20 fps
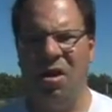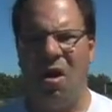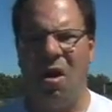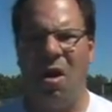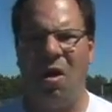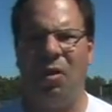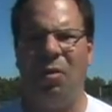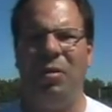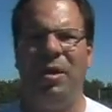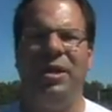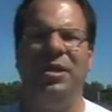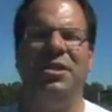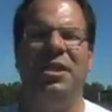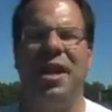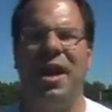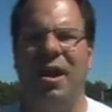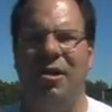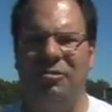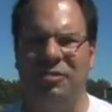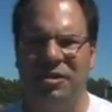all the way
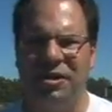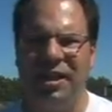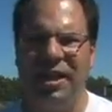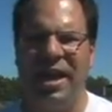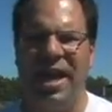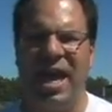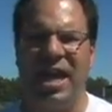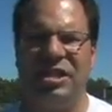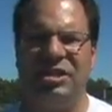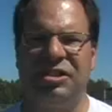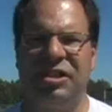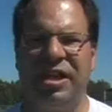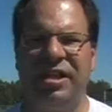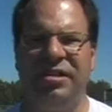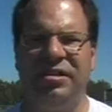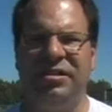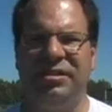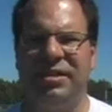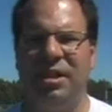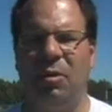down to the cache
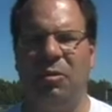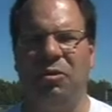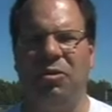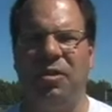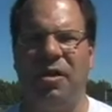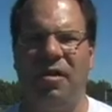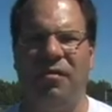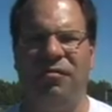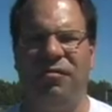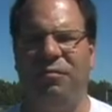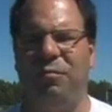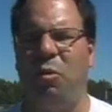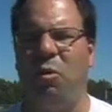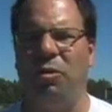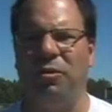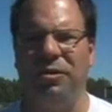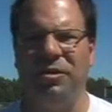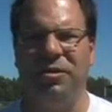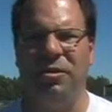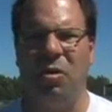site south of
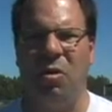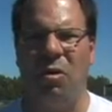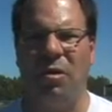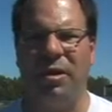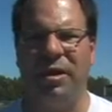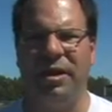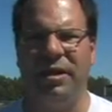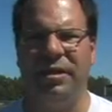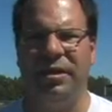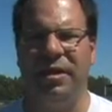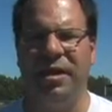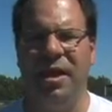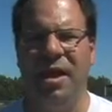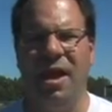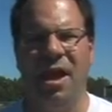Portland, Oregon.